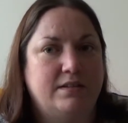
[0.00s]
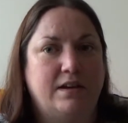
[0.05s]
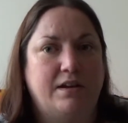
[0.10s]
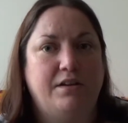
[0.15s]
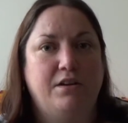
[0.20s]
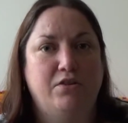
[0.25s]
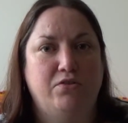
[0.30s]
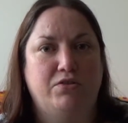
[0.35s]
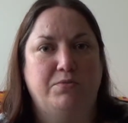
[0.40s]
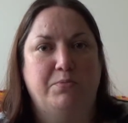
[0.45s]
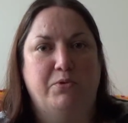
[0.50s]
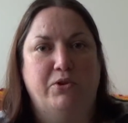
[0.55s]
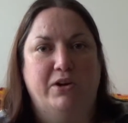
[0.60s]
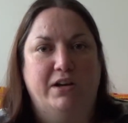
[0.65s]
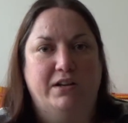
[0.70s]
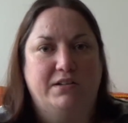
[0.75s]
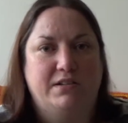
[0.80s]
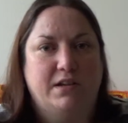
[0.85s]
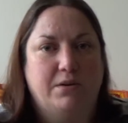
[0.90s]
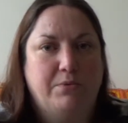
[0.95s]
no
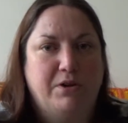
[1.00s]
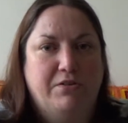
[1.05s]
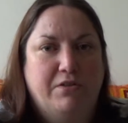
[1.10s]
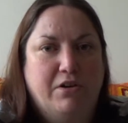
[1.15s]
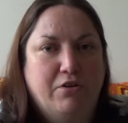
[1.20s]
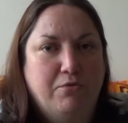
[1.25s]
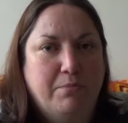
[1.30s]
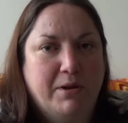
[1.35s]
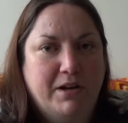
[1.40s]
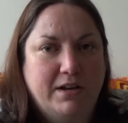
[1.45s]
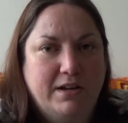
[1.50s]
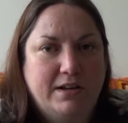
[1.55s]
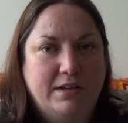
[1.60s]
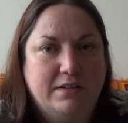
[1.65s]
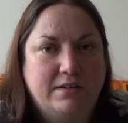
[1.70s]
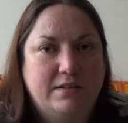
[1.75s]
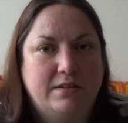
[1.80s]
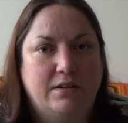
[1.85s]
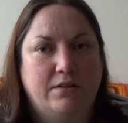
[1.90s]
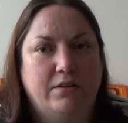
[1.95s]
spoilers, I won't open it
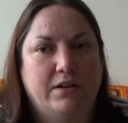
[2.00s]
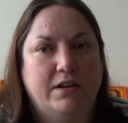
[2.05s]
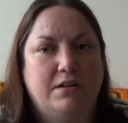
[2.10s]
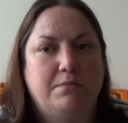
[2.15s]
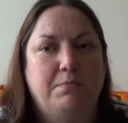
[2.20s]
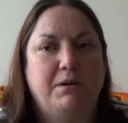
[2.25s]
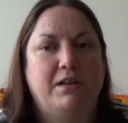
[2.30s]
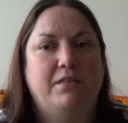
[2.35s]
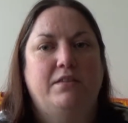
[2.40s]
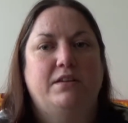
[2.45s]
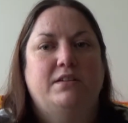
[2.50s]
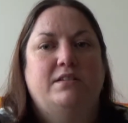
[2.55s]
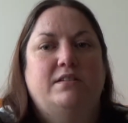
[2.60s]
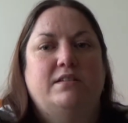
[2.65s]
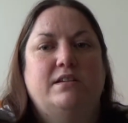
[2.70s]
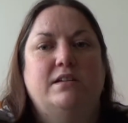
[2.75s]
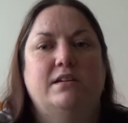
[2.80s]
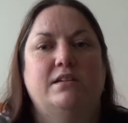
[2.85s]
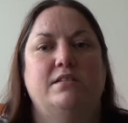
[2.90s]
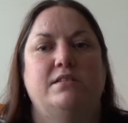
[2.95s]
inside, but
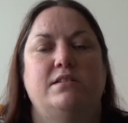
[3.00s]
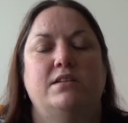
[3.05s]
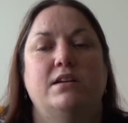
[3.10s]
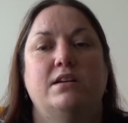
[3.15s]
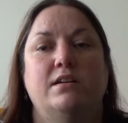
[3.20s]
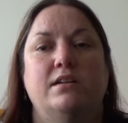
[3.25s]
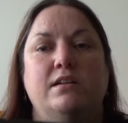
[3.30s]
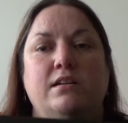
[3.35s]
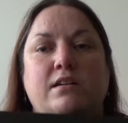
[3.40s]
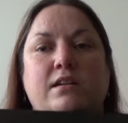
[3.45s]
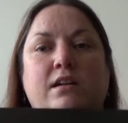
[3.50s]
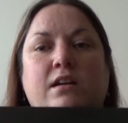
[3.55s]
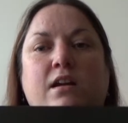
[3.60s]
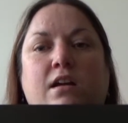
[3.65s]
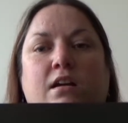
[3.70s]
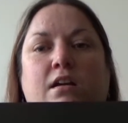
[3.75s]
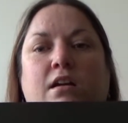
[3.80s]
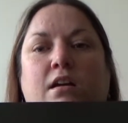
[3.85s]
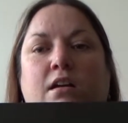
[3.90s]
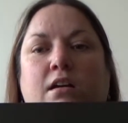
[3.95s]
this is
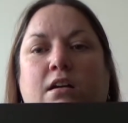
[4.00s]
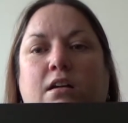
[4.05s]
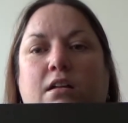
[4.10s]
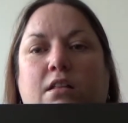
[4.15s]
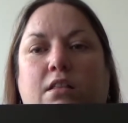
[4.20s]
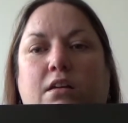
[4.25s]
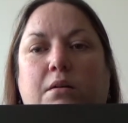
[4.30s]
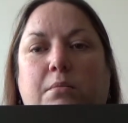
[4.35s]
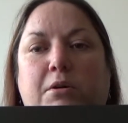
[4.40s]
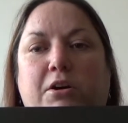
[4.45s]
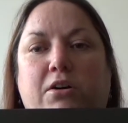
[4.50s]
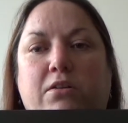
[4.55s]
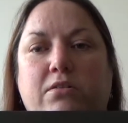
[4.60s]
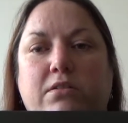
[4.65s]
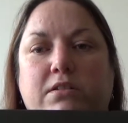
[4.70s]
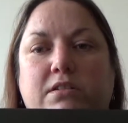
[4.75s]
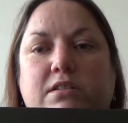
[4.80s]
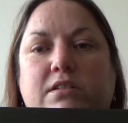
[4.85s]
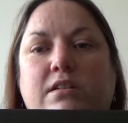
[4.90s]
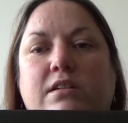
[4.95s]
the
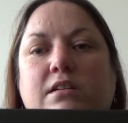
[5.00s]
box.